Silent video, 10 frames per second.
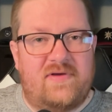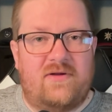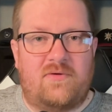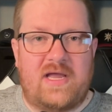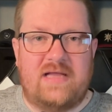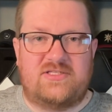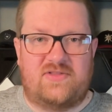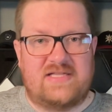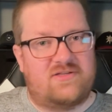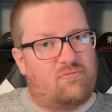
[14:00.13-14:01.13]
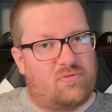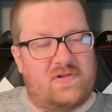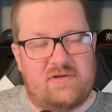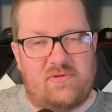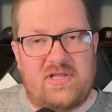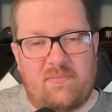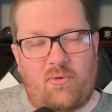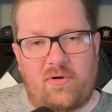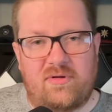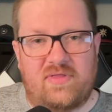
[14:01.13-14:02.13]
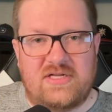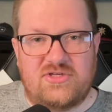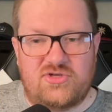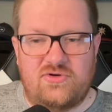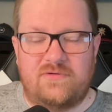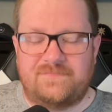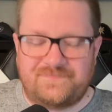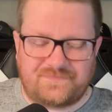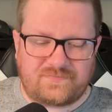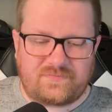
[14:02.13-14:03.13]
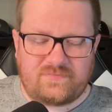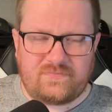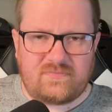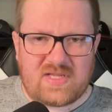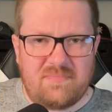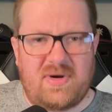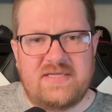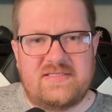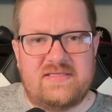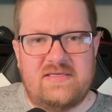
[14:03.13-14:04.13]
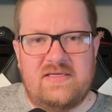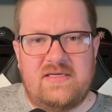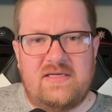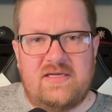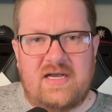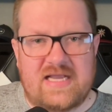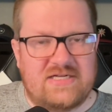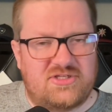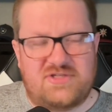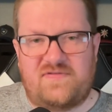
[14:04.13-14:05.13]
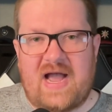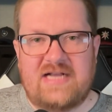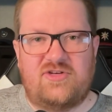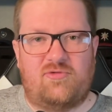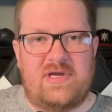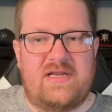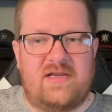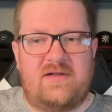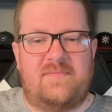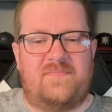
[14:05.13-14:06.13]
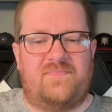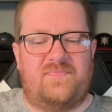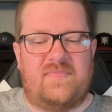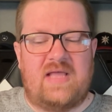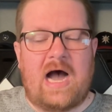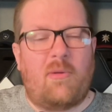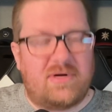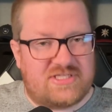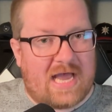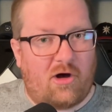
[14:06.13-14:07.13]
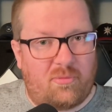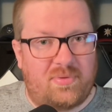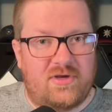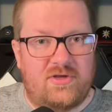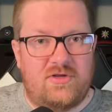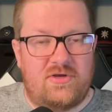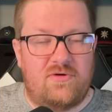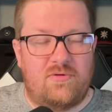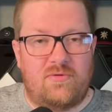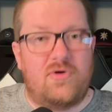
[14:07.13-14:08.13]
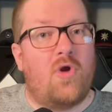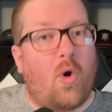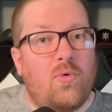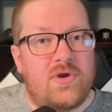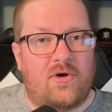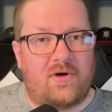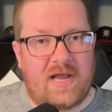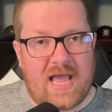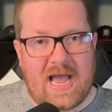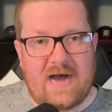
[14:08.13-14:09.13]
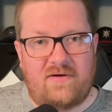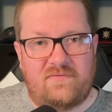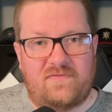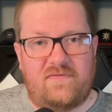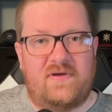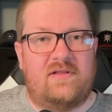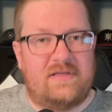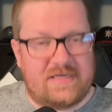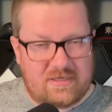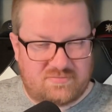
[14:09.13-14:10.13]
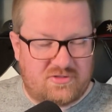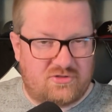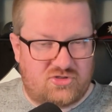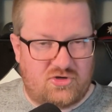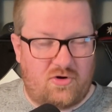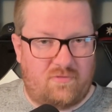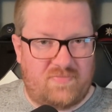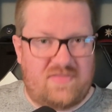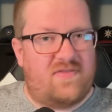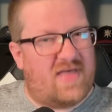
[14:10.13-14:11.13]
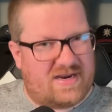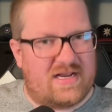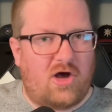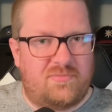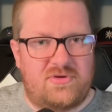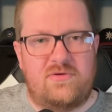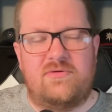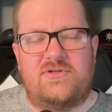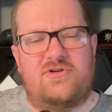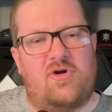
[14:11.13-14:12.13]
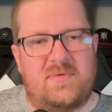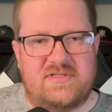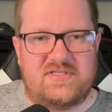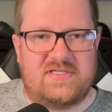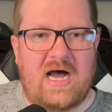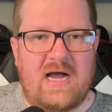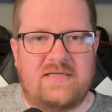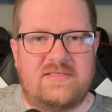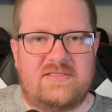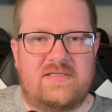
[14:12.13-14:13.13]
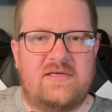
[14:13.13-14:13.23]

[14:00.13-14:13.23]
it. Okay. So that's a really, really important thing too. But again, just factor in how much help you're going to have leading up to the show, and then that can help you determine the size.